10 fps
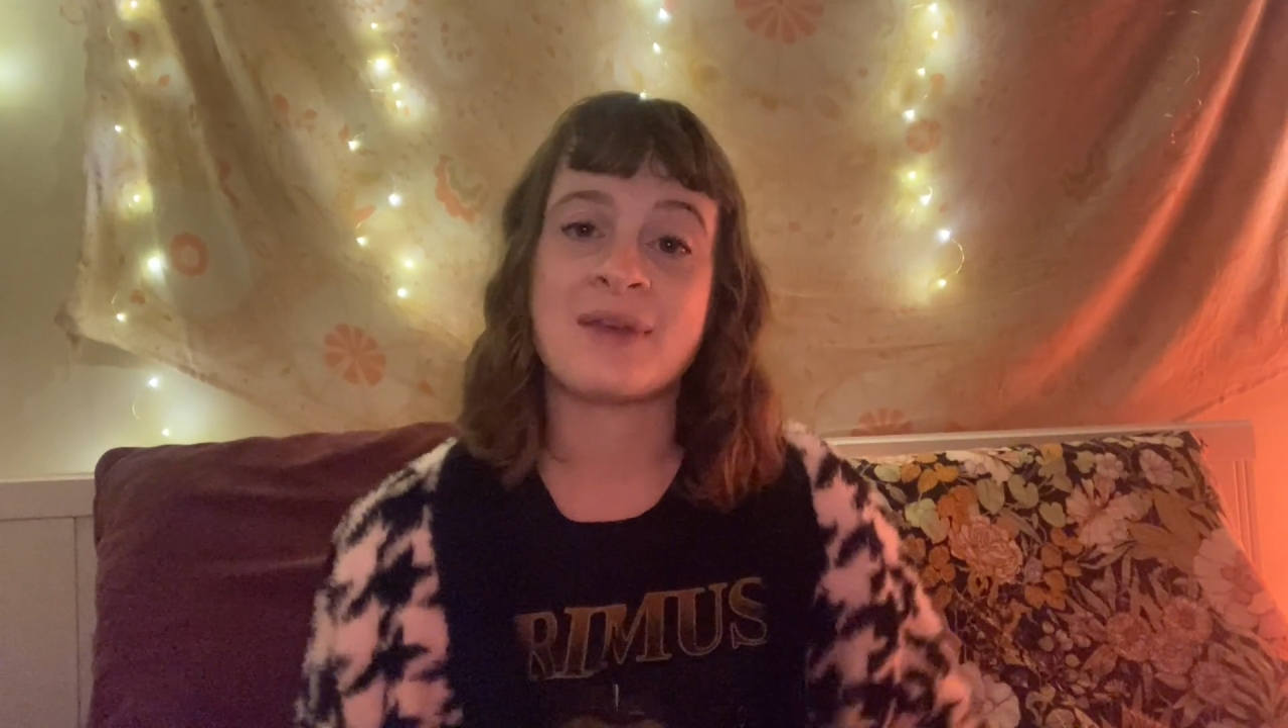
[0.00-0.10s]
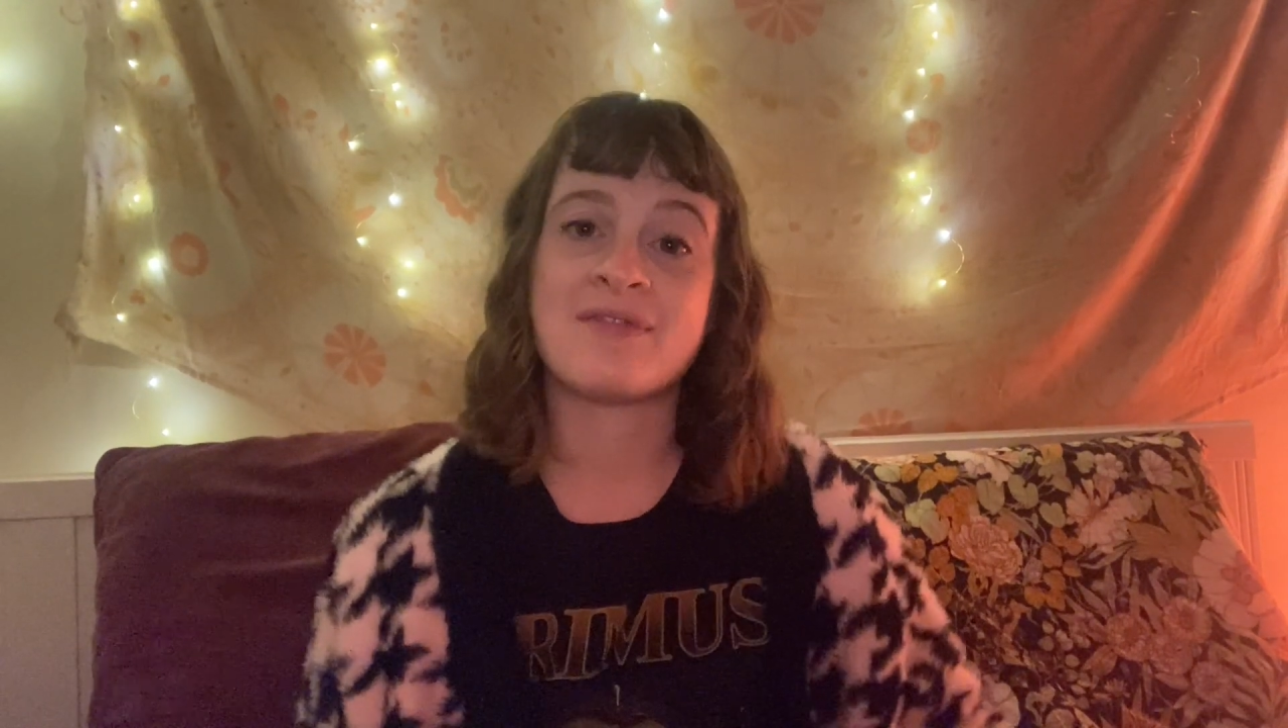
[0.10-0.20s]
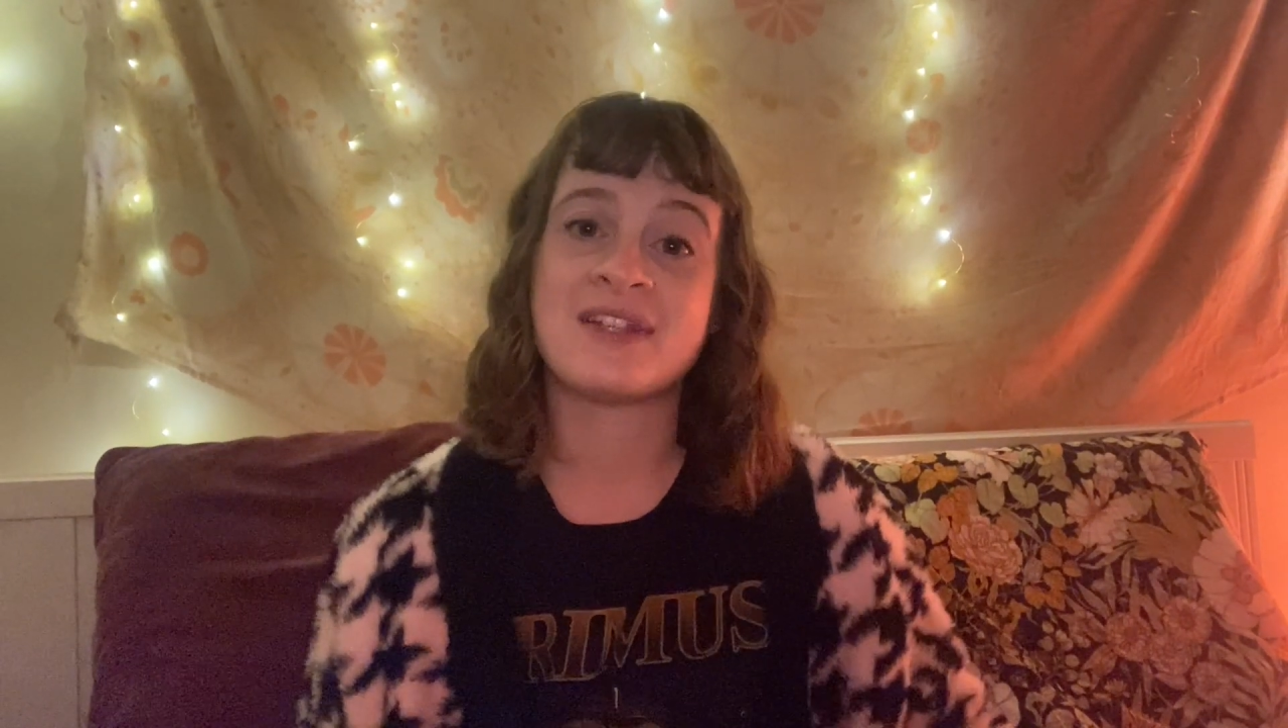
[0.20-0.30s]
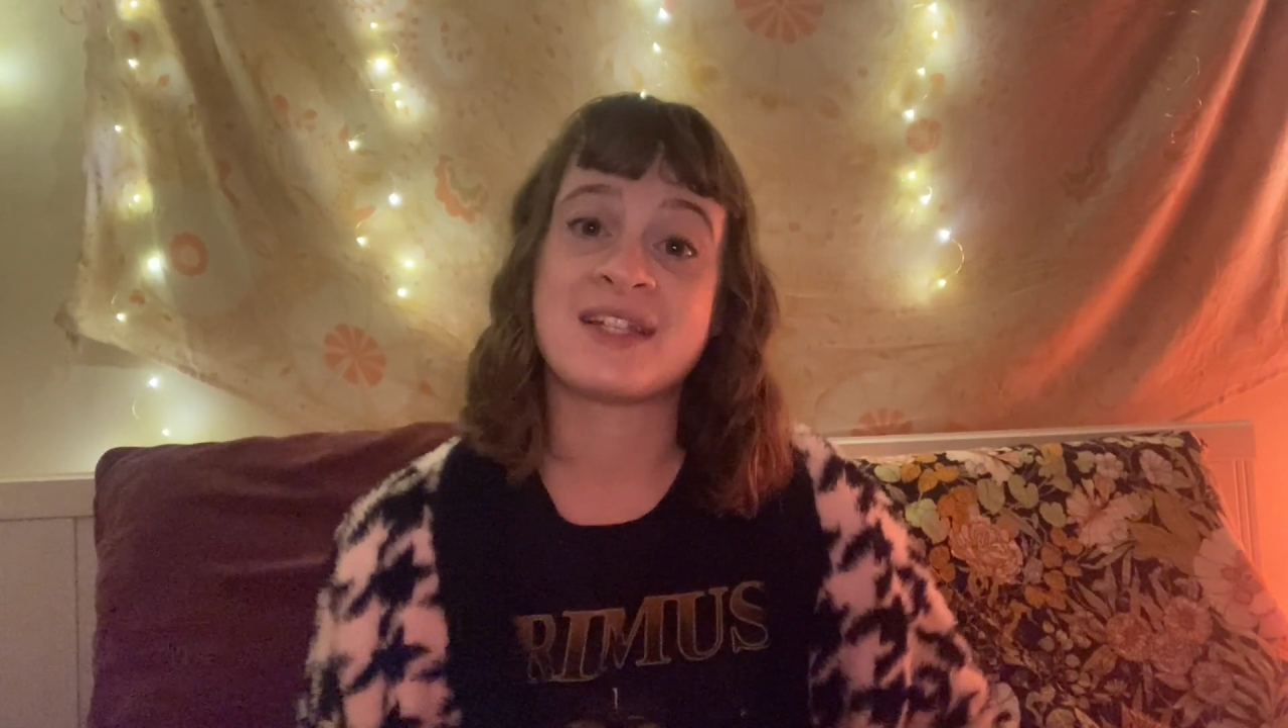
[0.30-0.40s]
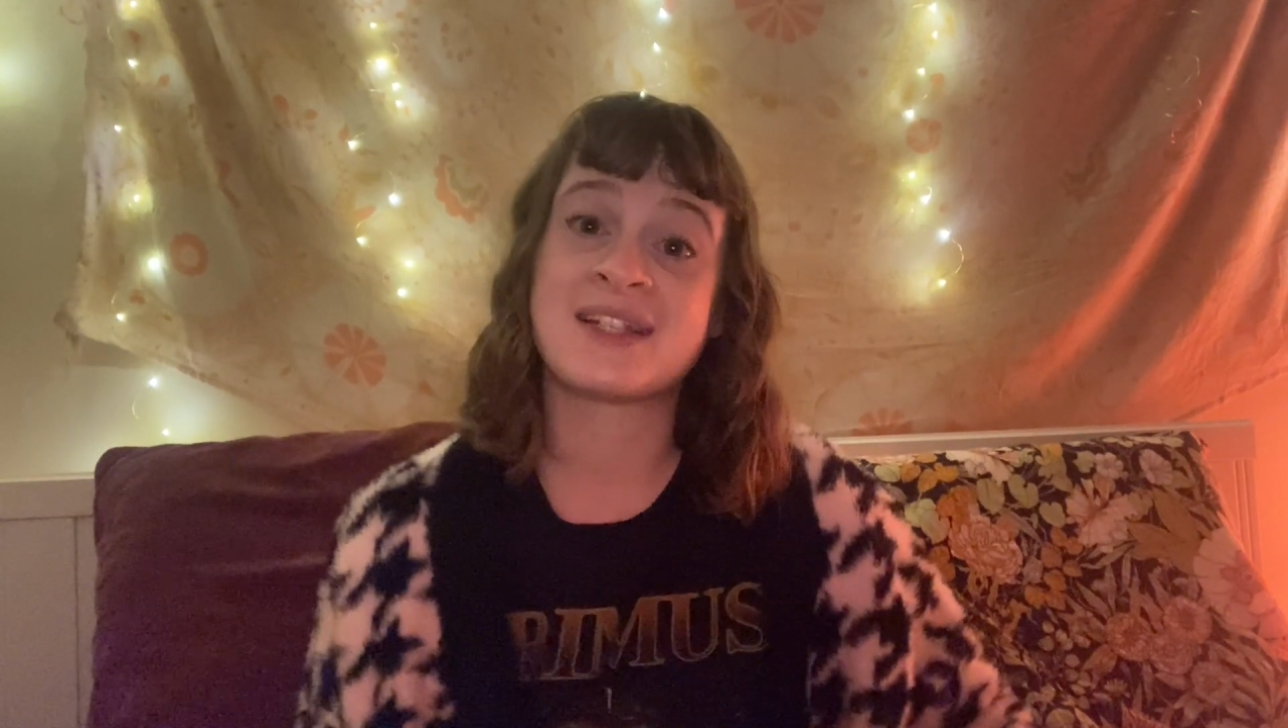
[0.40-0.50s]
my
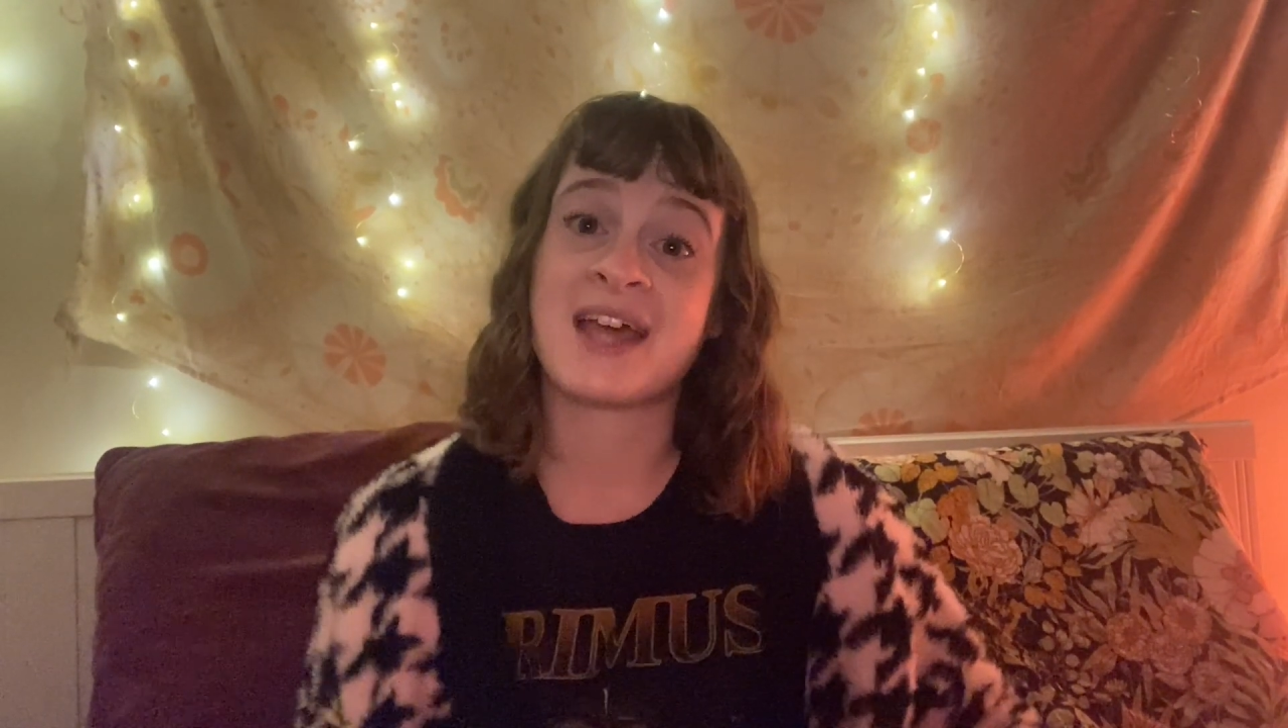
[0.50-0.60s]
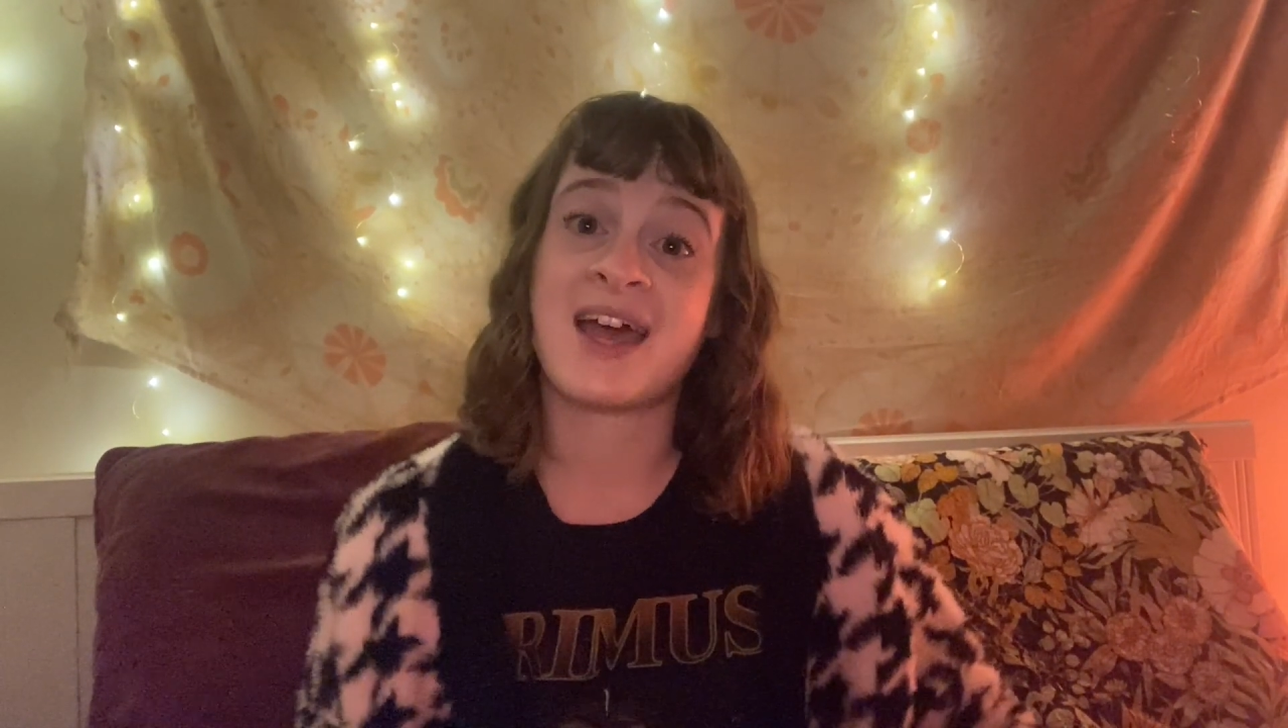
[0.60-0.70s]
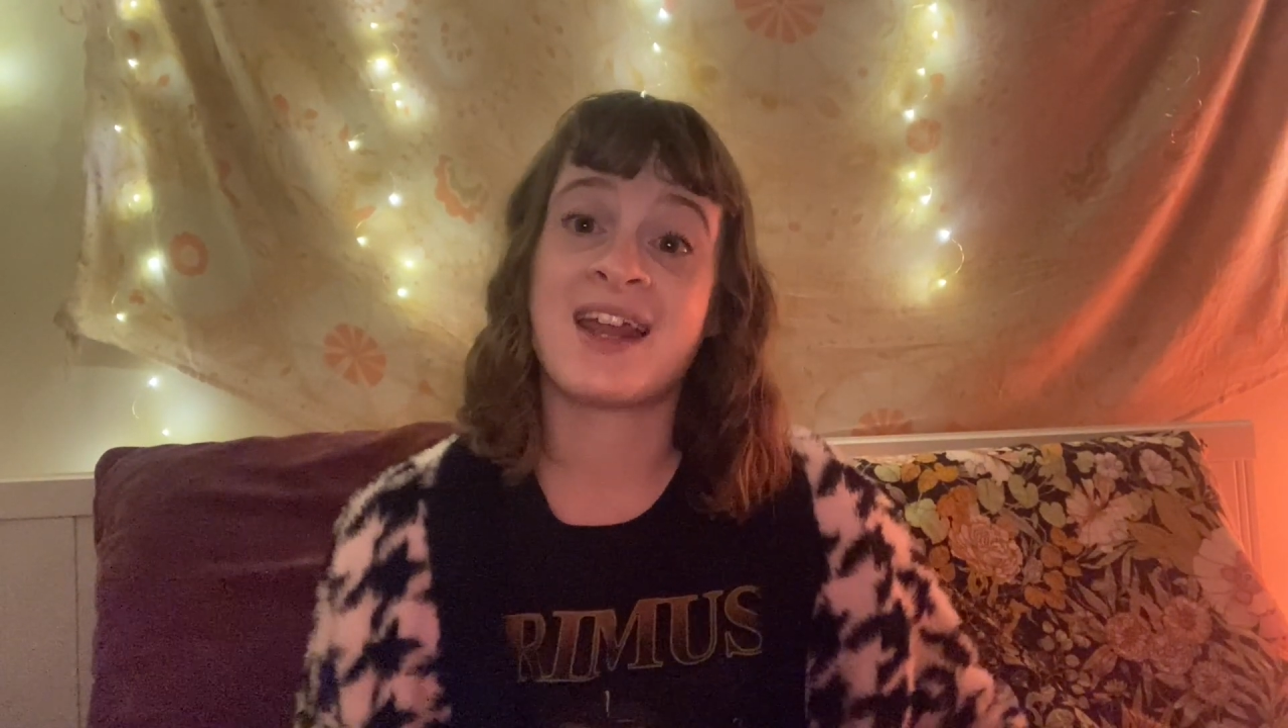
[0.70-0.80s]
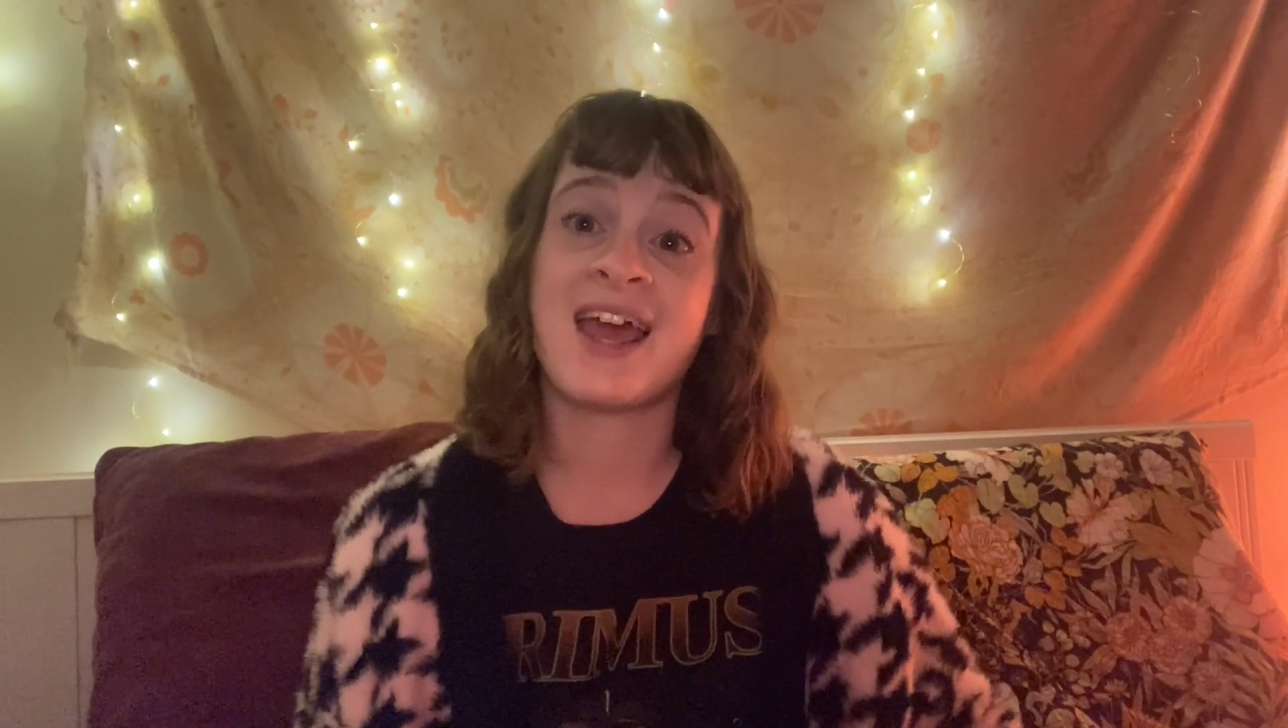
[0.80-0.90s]
physics hat.